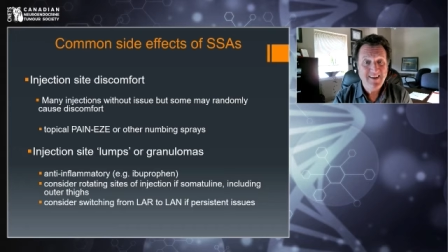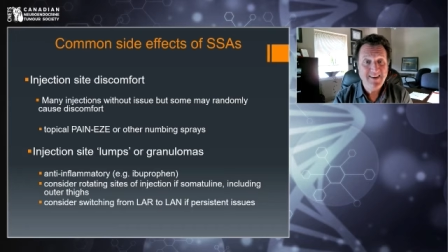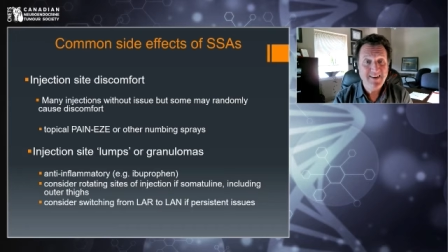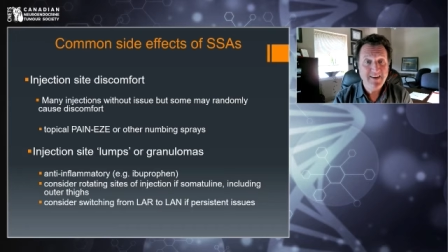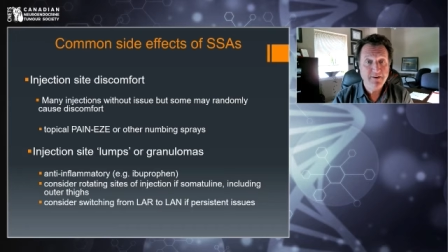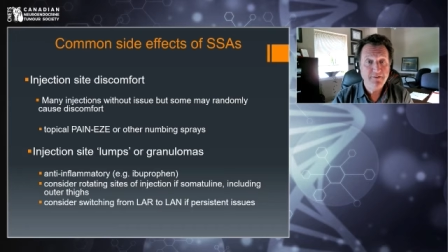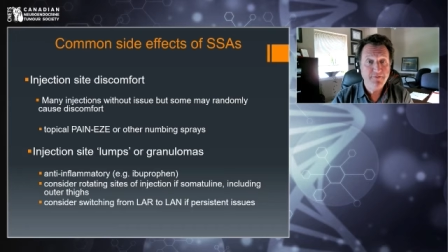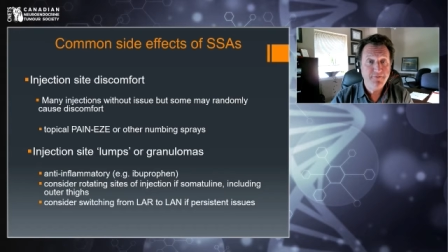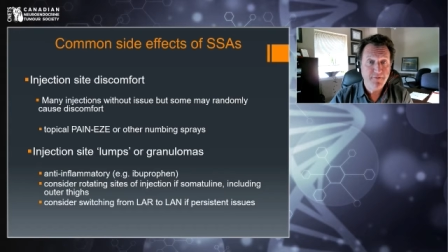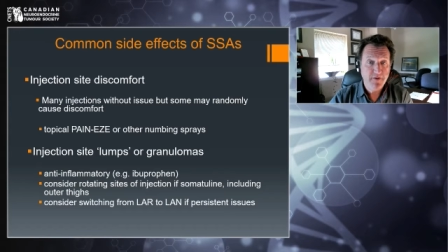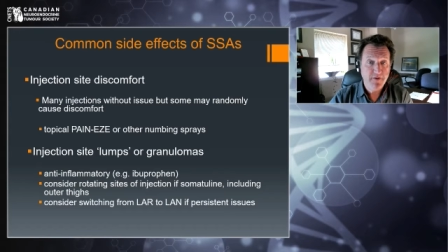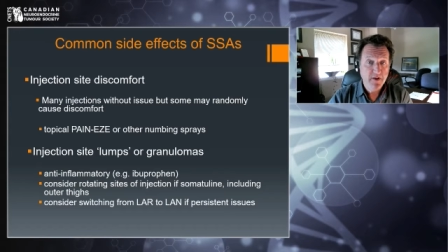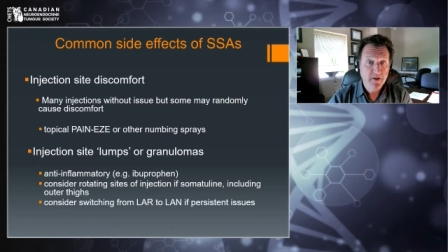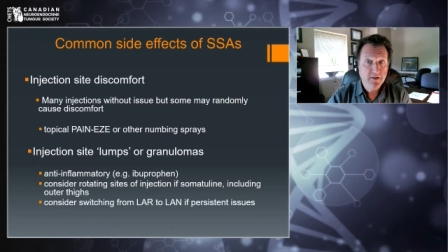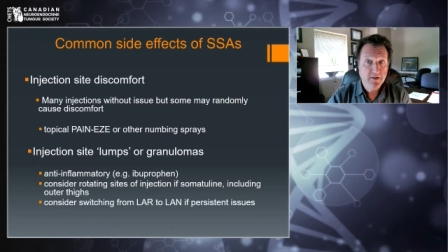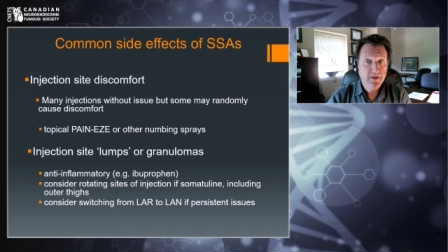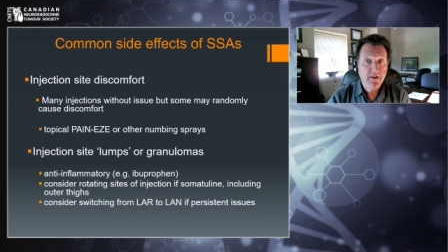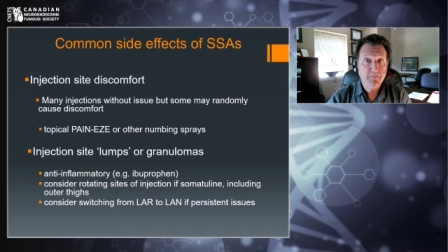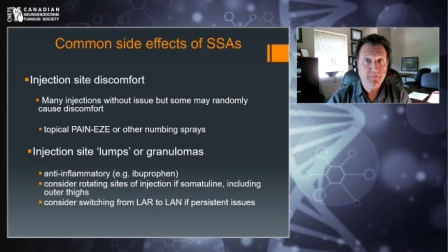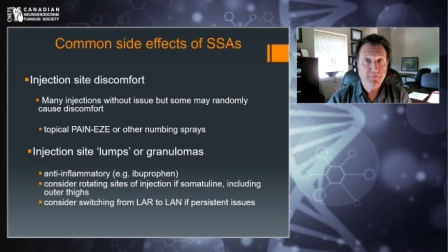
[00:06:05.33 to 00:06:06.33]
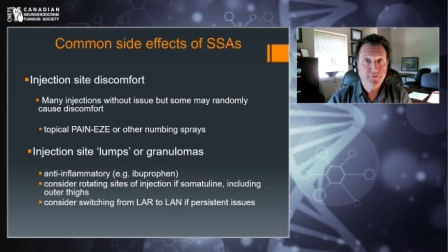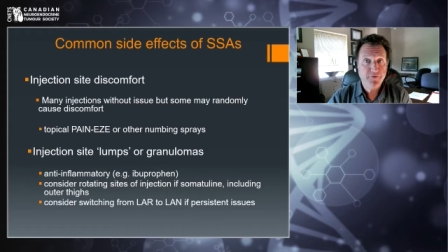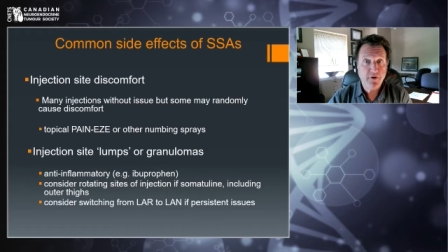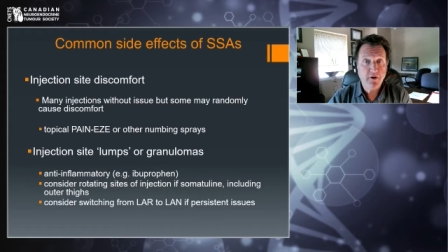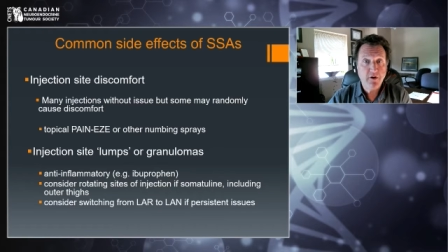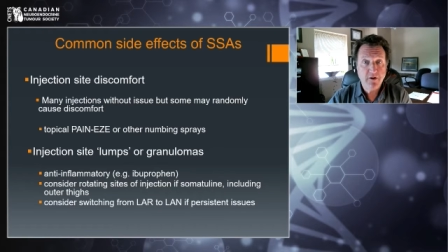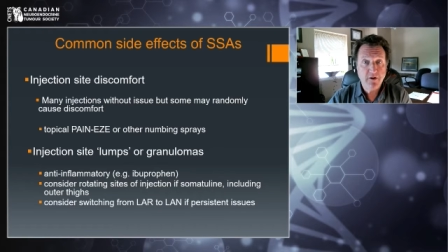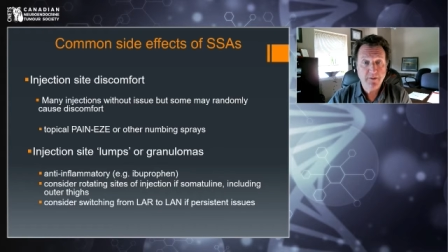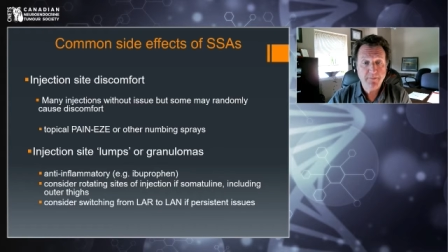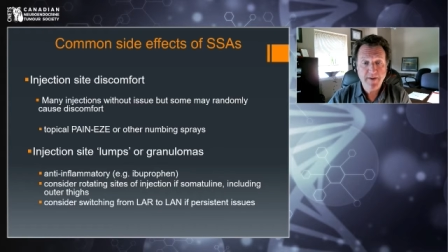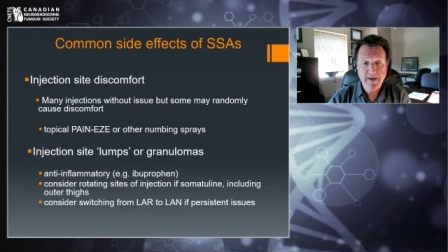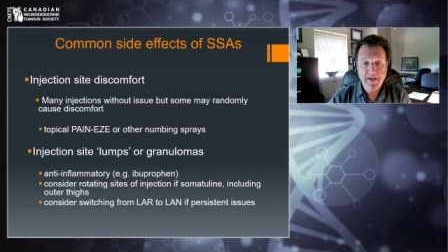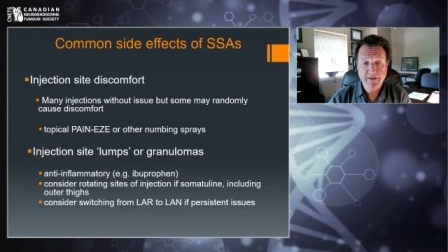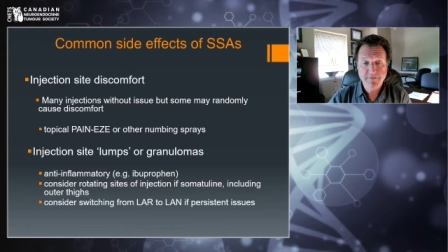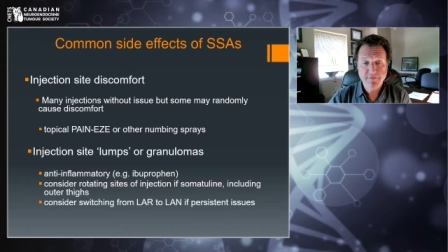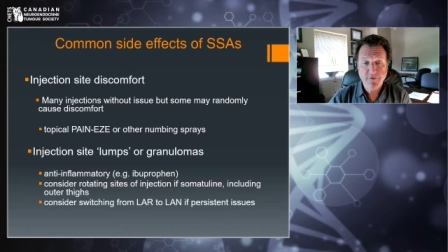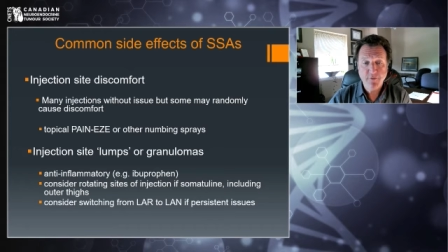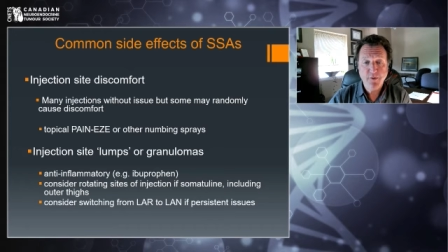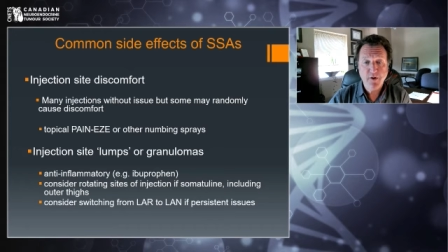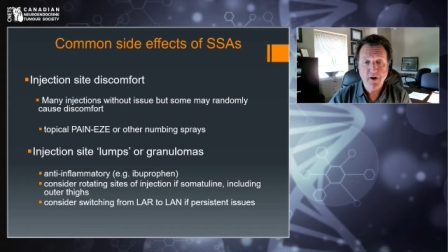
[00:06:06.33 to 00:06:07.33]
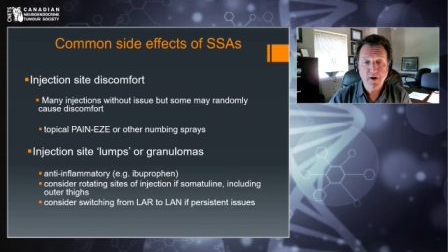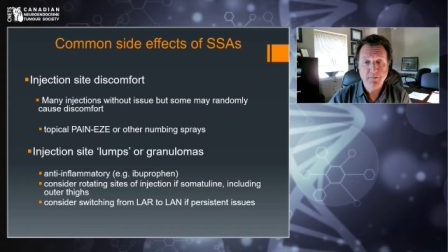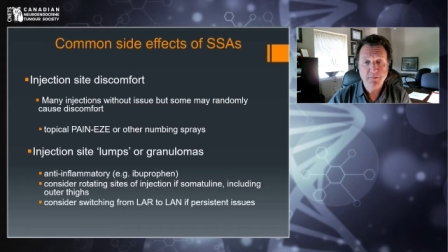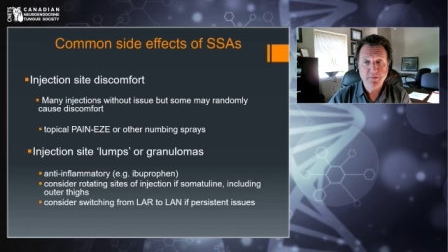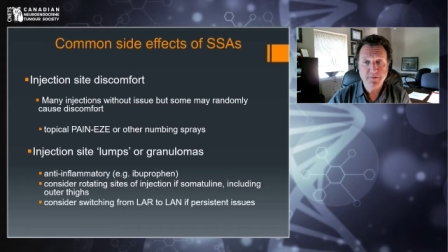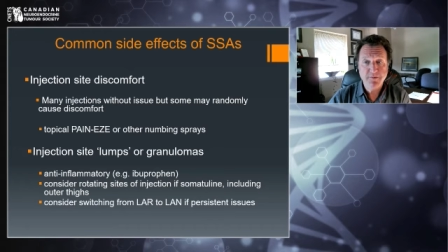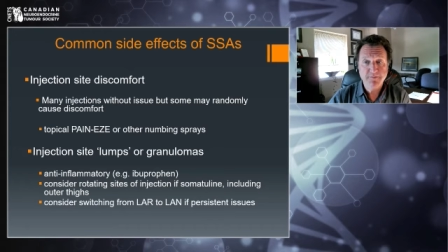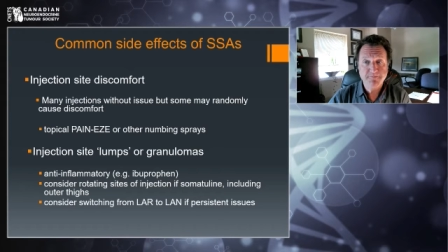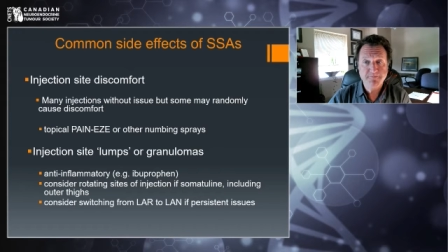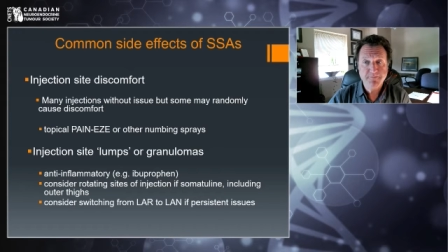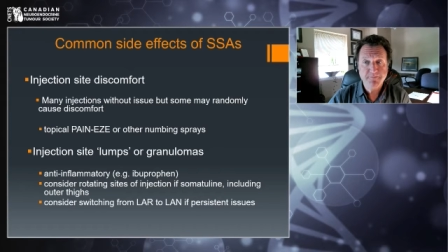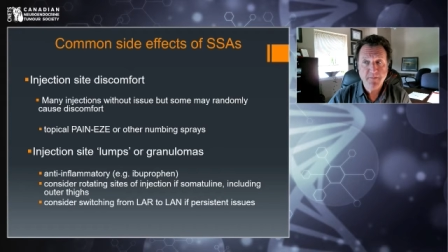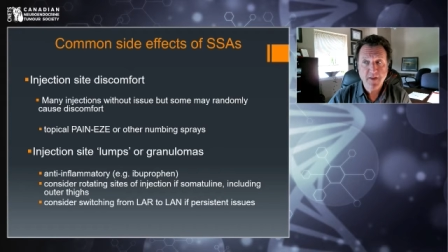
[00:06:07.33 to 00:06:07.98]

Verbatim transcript: if lumps are a painful problem.